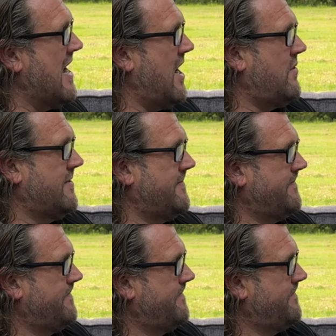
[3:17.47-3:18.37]
now,
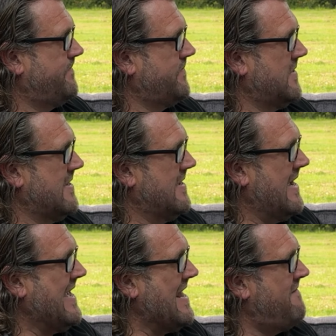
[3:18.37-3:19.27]

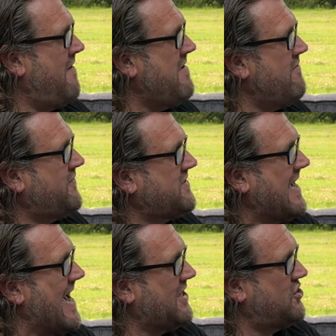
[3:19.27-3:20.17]
again, a very rough
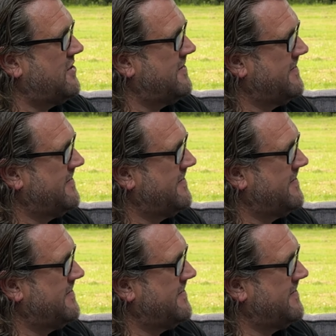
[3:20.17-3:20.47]
sketch,